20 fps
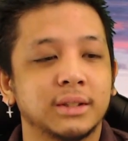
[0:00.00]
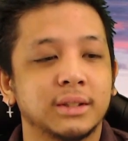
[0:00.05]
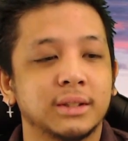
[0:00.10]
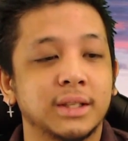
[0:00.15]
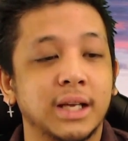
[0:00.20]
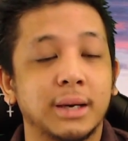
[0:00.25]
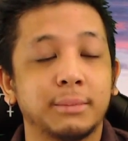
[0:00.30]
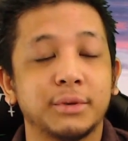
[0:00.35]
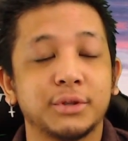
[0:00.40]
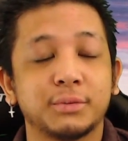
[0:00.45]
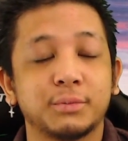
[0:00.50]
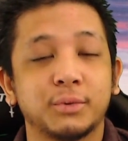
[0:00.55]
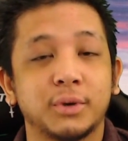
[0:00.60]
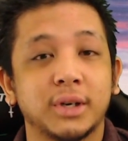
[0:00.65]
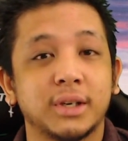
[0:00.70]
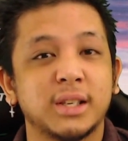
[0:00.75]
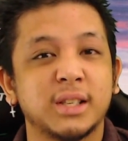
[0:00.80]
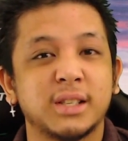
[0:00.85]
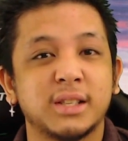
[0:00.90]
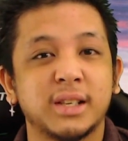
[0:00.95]
not much more
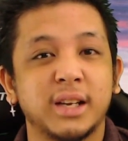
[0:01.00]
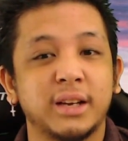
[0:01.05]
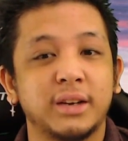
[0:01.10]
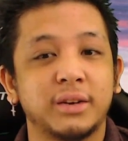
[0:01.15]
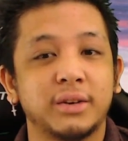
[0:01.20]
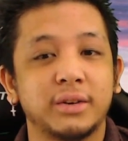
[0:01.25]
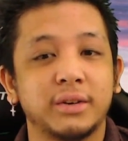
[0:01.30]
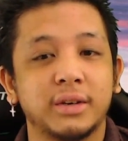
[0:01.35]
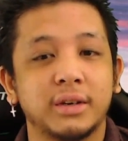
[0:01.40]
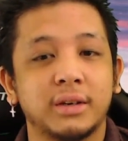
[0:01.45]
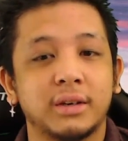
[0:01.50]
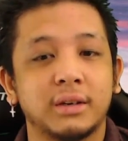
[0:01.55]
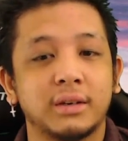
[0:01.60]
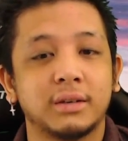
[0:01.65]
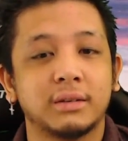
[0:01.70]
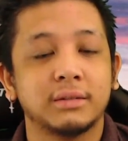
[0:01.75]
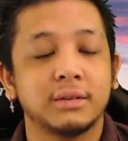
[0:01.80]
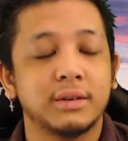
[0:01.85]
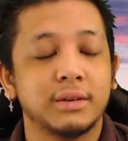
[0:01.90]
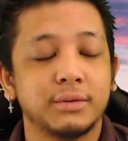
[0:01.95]
I can say here,
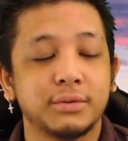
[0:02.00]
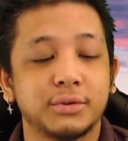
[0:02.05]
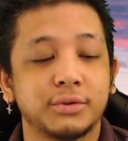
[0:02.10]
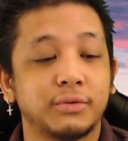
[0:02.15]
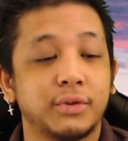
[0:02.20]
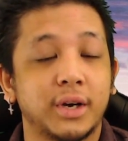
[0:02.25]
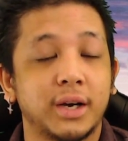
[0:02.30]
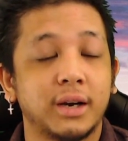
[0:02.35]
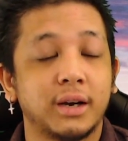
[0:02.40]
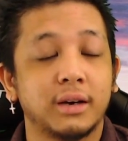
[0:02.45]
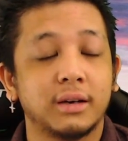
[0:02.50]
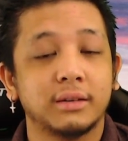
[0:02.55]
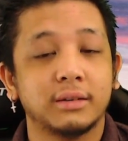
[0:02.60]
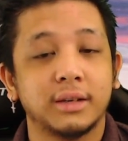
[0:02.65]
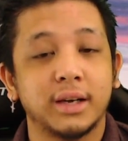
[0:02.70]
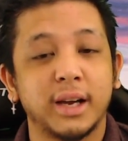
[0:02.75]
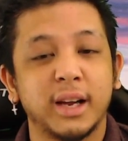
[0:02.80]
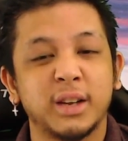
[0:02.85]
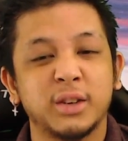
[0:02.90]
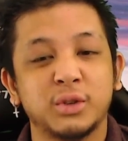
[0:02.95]
y'all. It was fire.
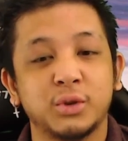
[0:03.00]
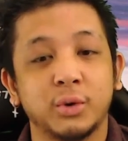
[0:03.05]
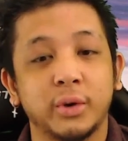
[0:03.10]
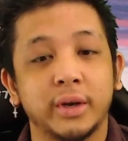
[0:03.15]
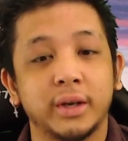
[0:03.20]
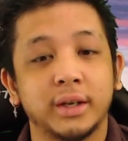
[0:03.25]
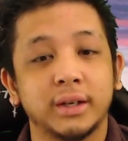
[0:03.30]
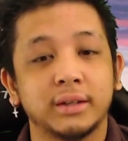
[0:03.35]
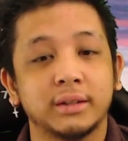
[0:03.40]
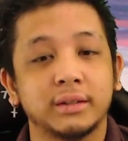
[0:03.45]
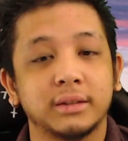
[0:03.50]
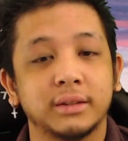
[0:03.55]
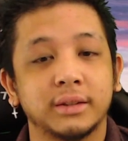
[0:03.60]
I enjoyed it.